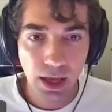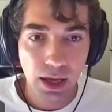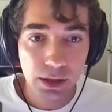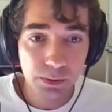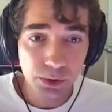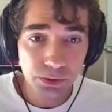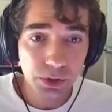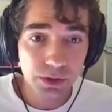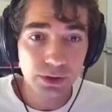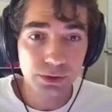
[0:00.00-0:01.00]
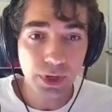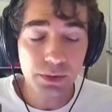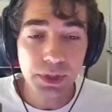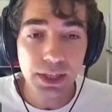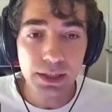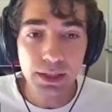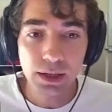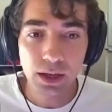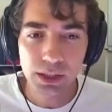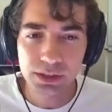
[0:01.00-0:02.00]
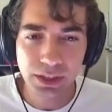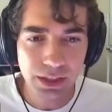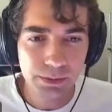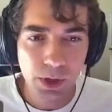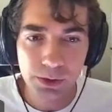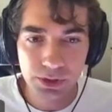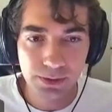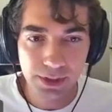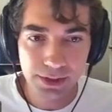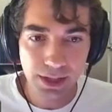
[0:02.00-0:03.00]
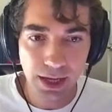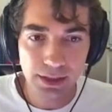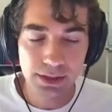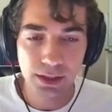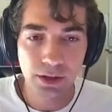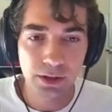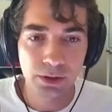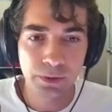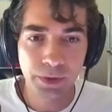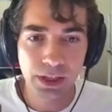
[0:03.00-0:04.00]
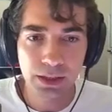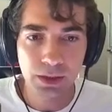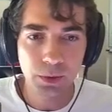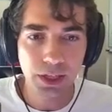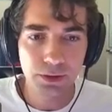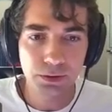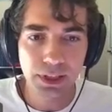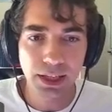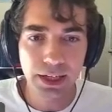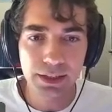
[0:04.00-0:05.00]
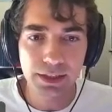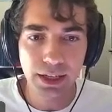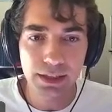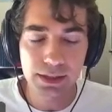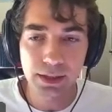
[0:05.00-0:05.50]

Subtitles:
In the proof for q equals 1, we then study the properties of this set, and then we kind of realized that